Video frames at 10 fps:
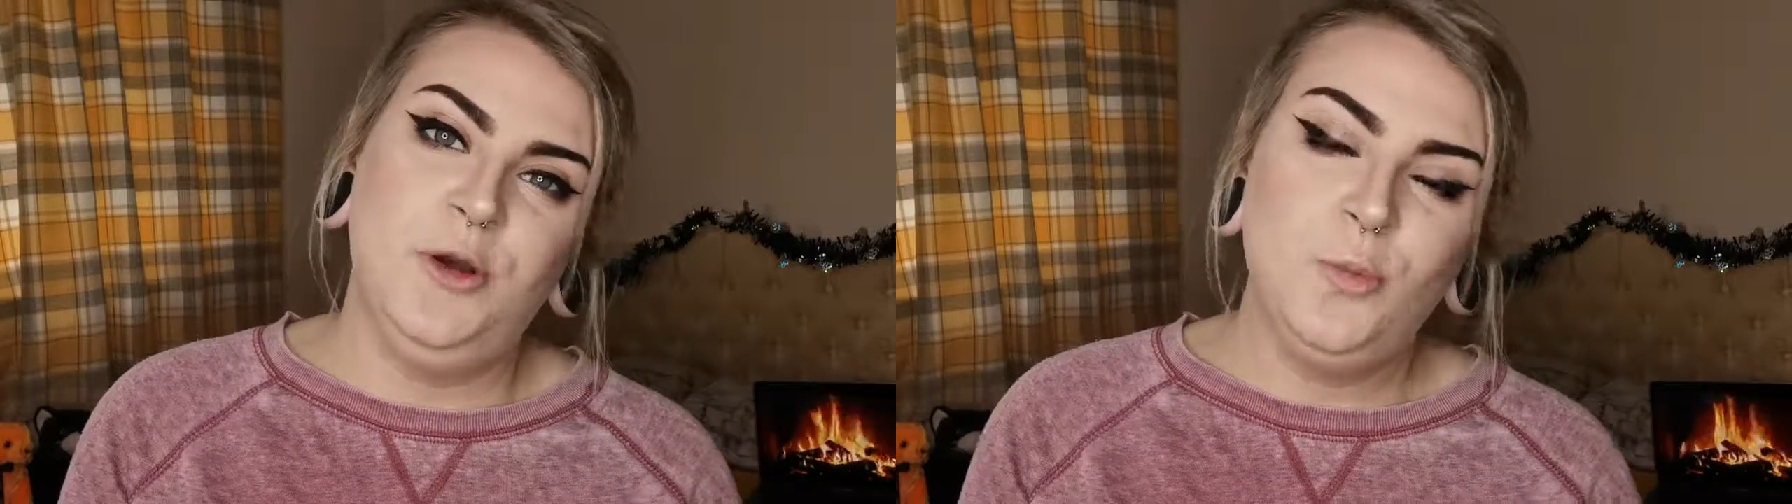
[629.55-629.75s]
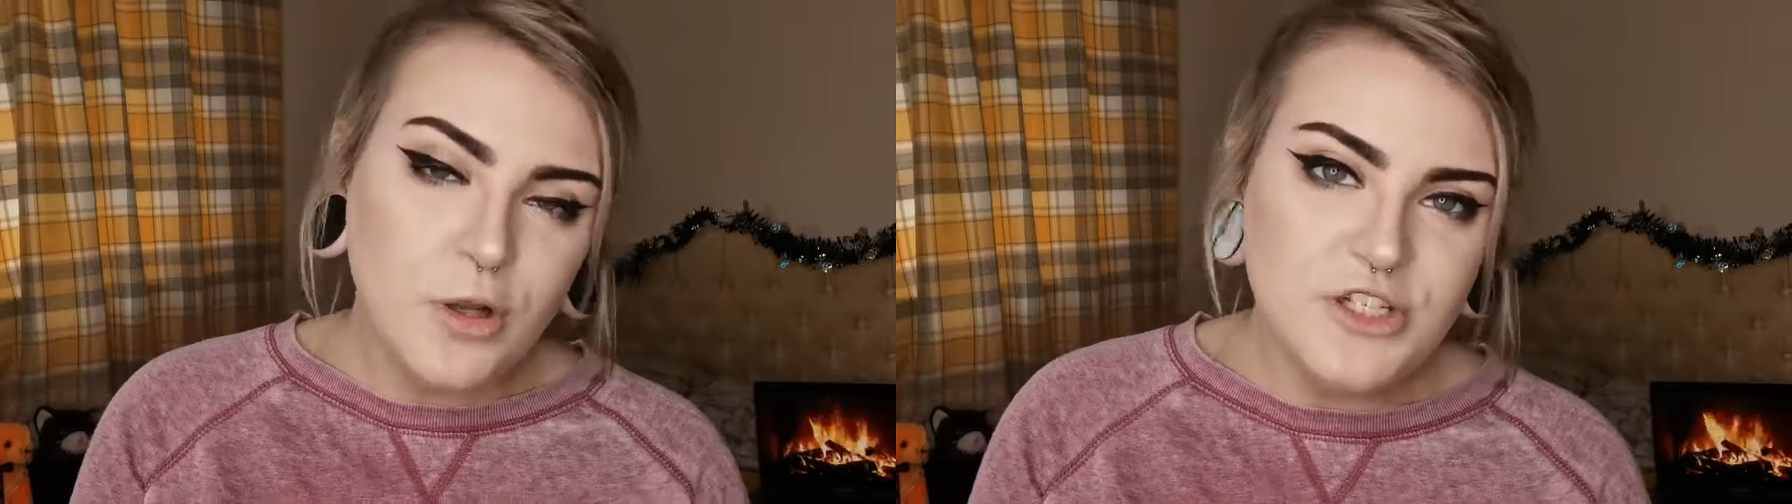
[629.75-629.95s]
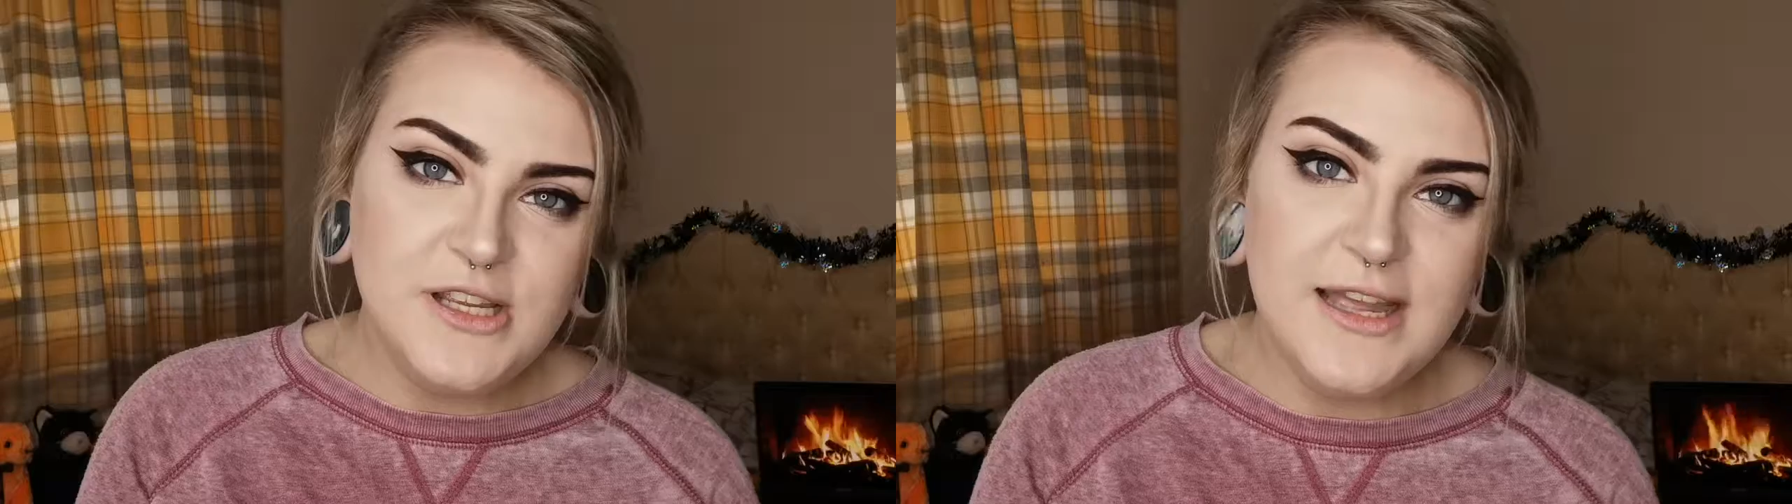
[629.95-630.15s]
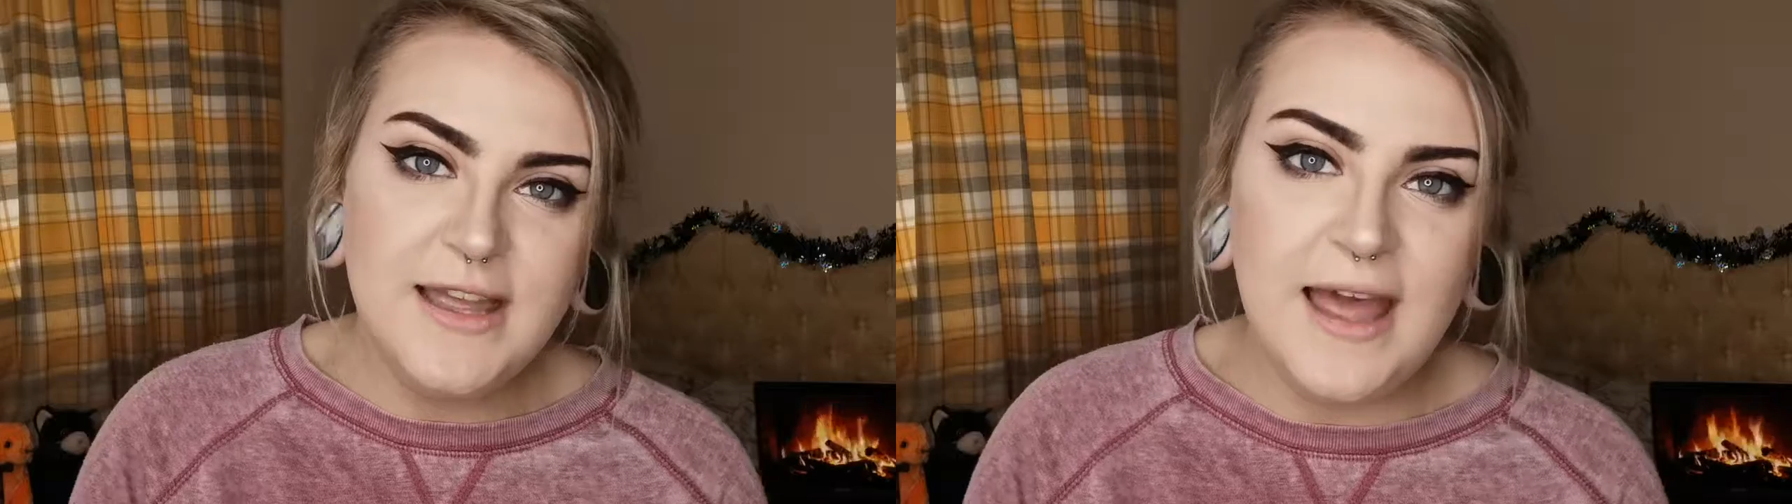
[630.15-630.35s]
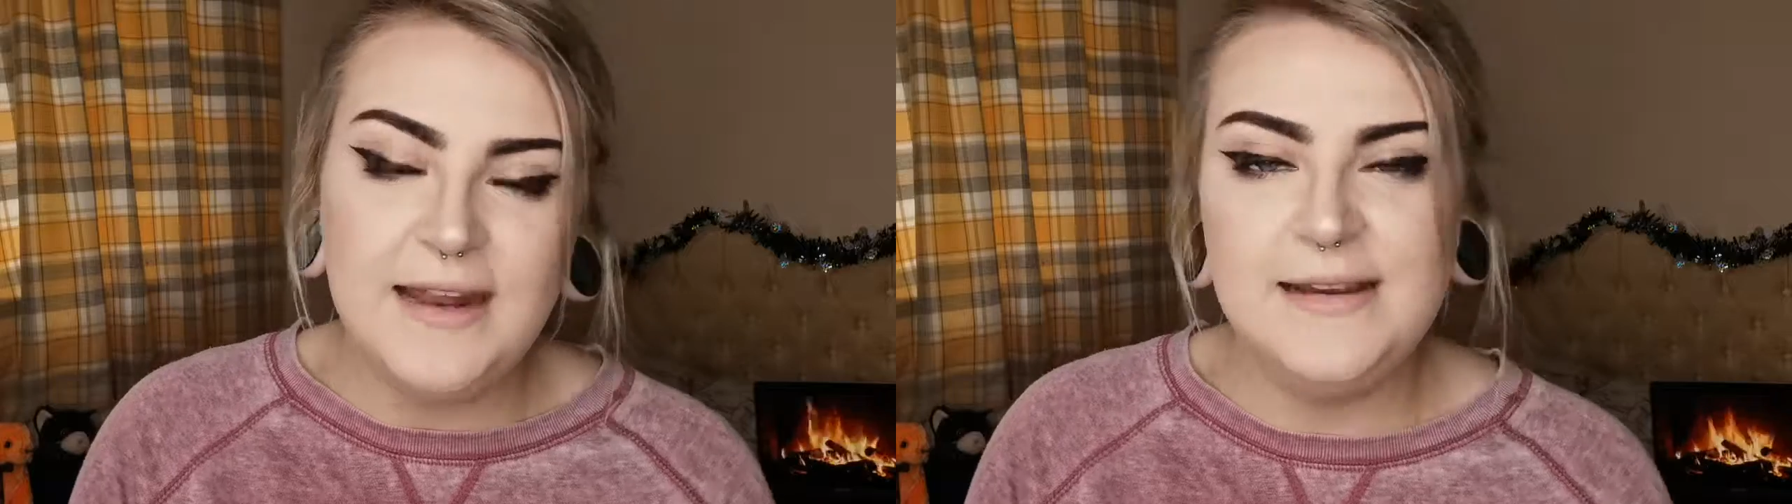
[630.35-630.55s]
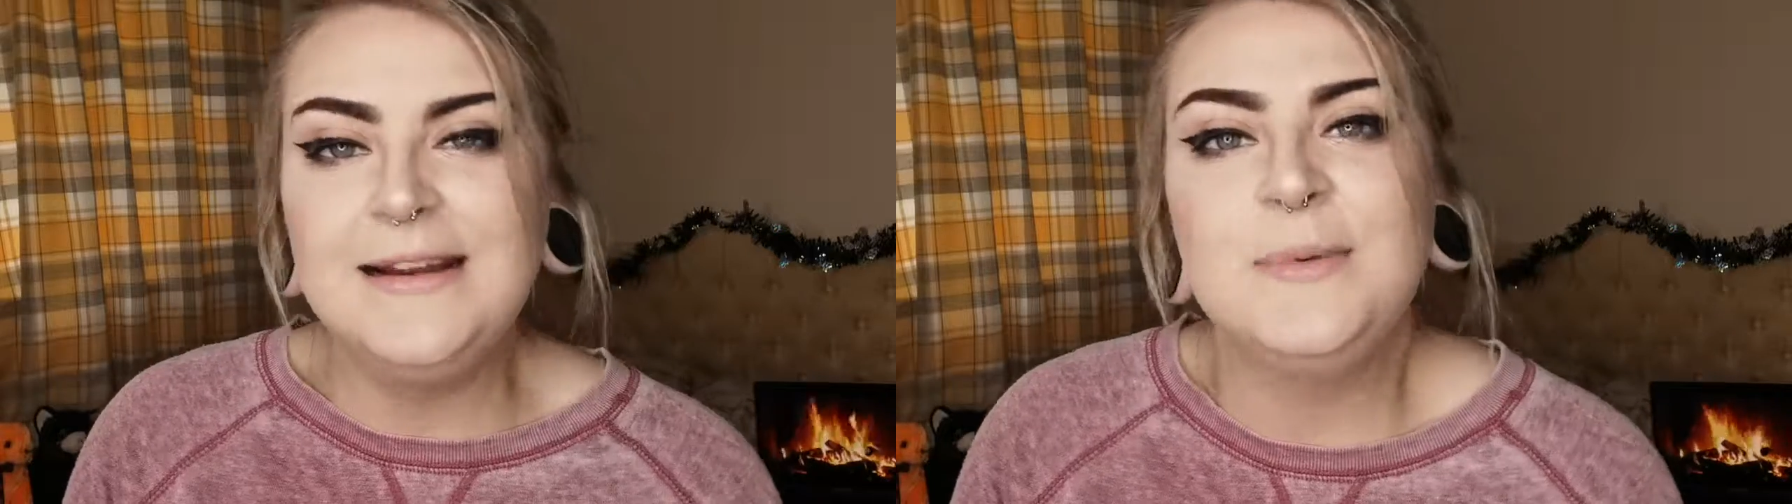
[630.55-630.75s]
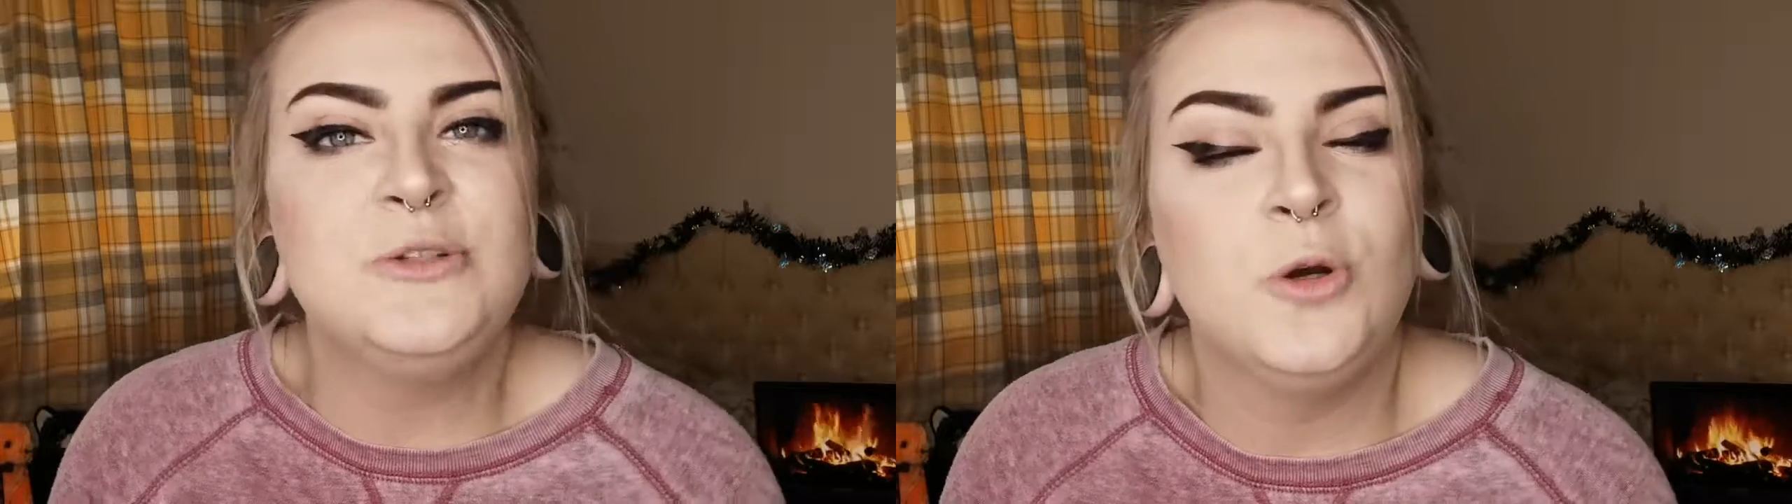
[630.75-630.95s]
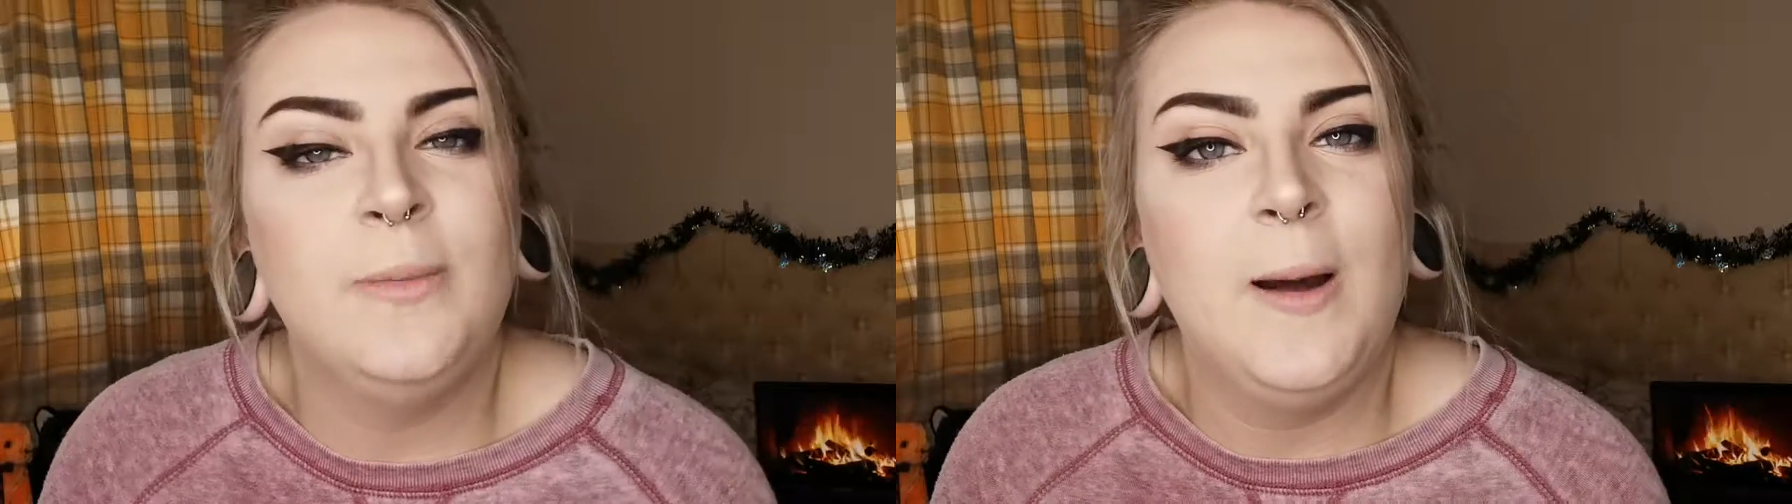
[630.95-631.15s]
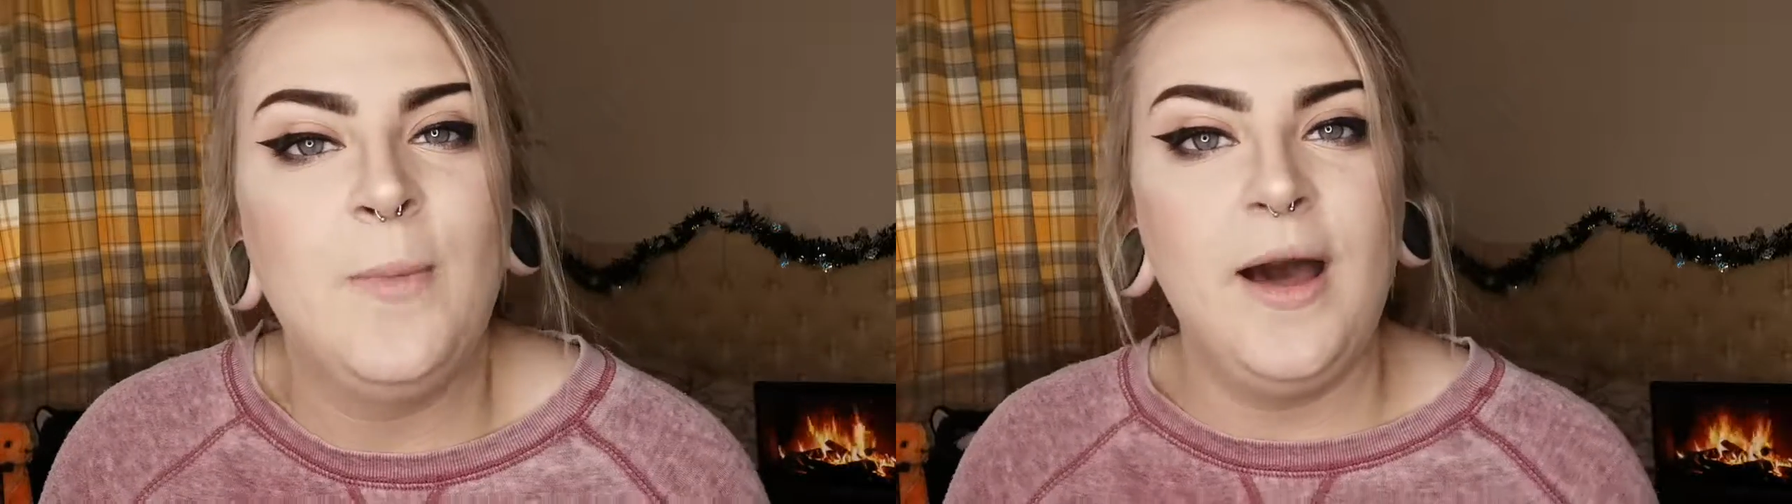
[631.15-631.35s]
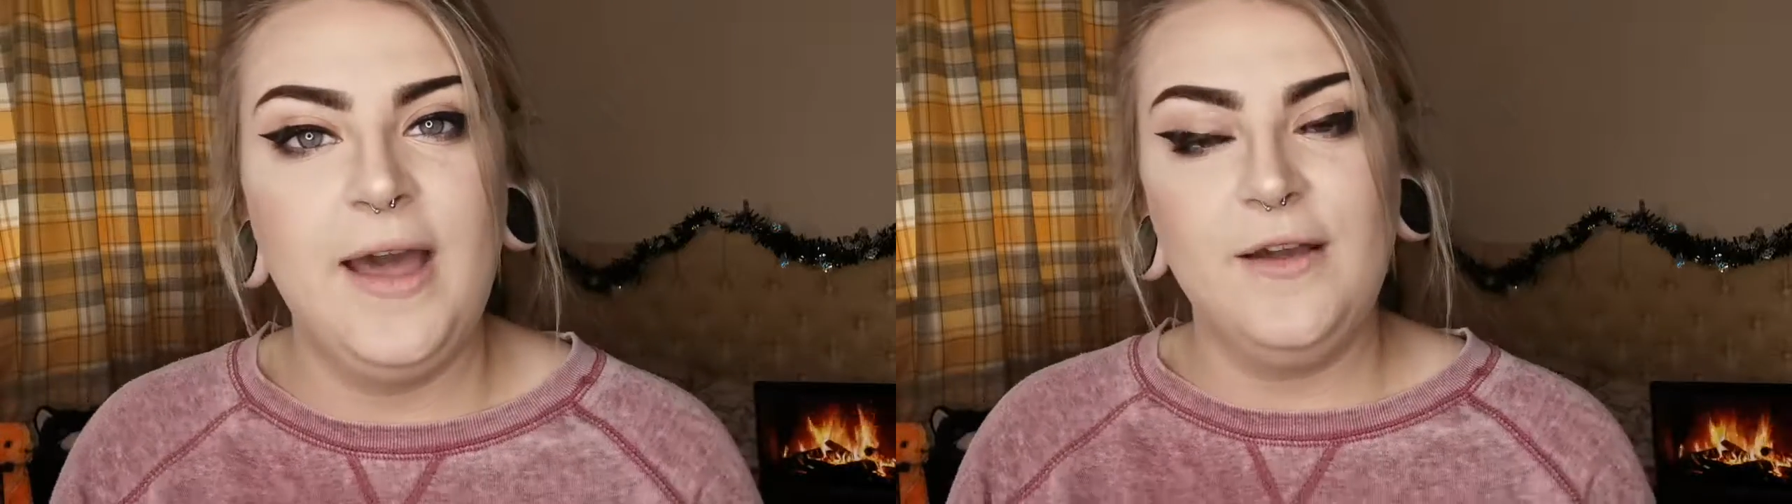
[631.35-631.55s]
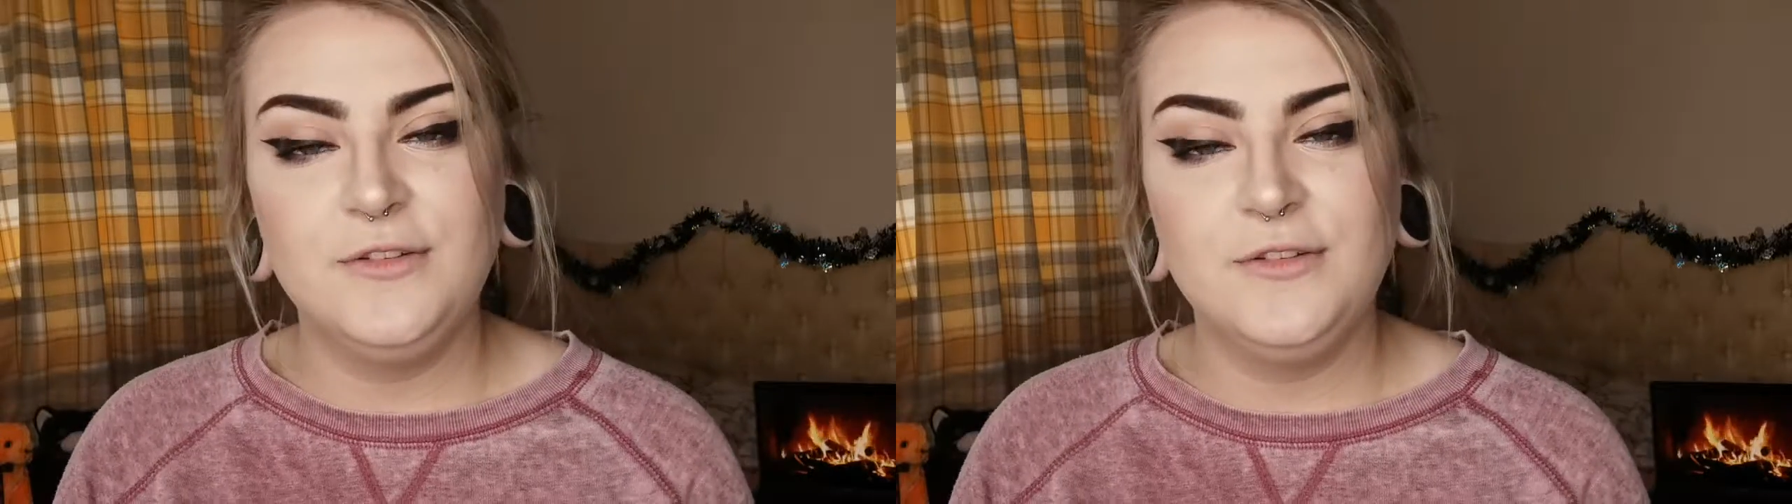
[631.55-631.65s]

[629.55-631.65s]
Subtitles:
watching and hearing me talk about my